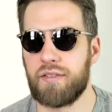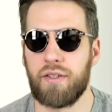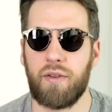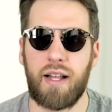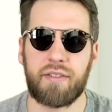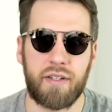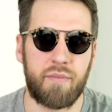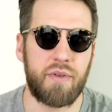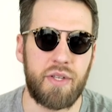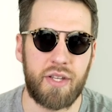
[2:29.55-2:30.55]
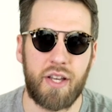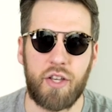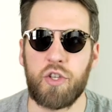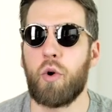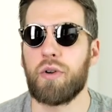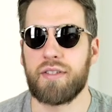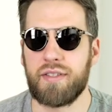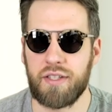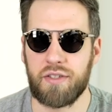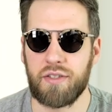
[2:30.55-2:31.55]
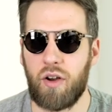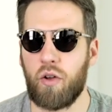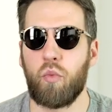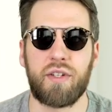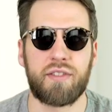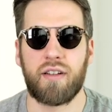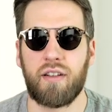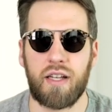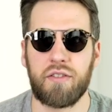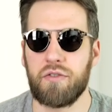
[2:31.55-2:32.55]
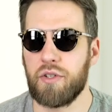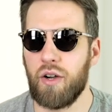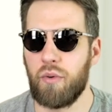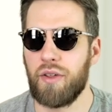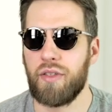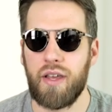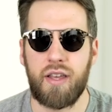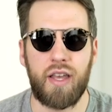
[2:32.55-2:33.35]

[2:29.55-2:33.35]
So that's gonna be your decision on which sunglasses you go with.